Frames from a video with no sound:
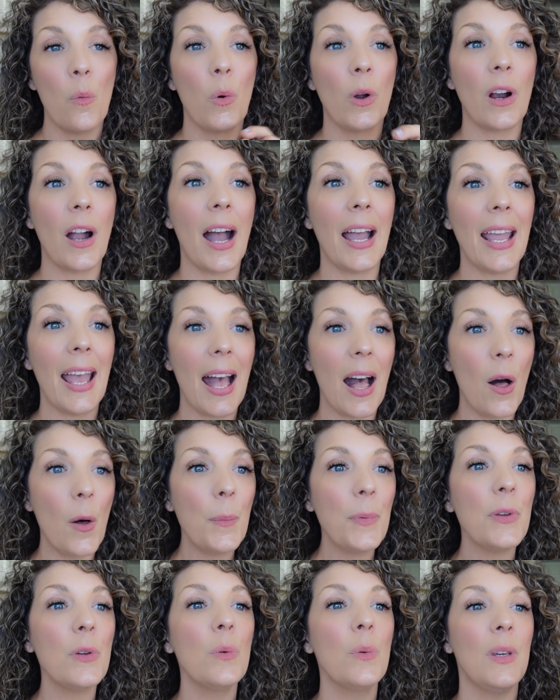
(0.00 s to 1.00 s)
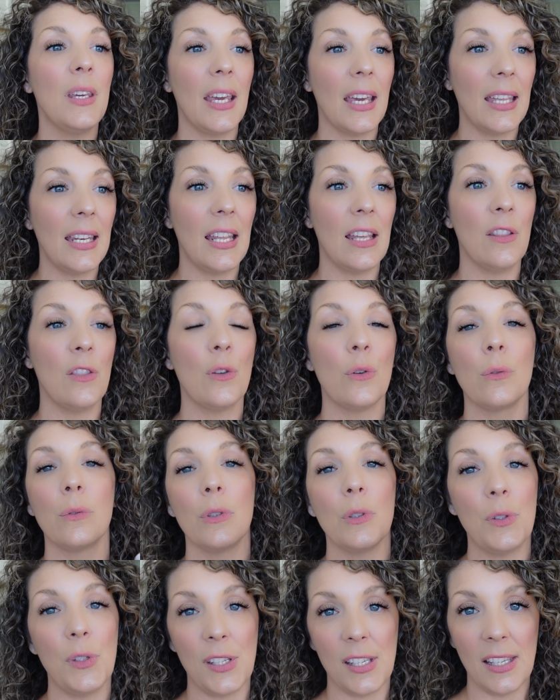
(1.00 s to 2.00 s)
where I help you get in the
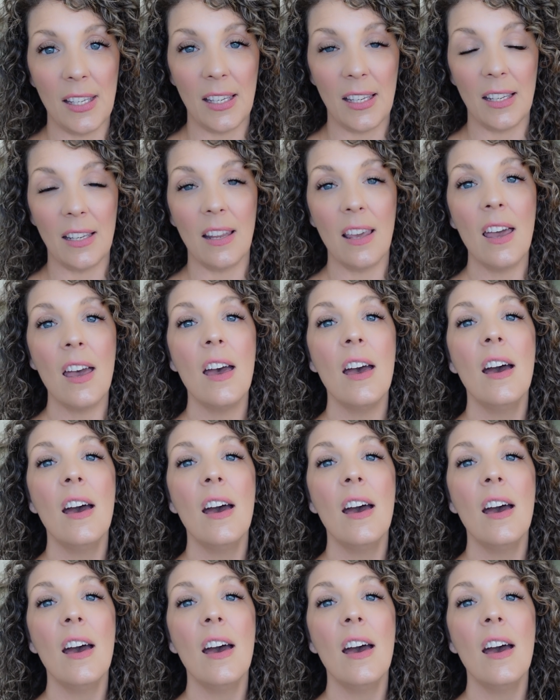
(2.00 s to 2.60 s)
routine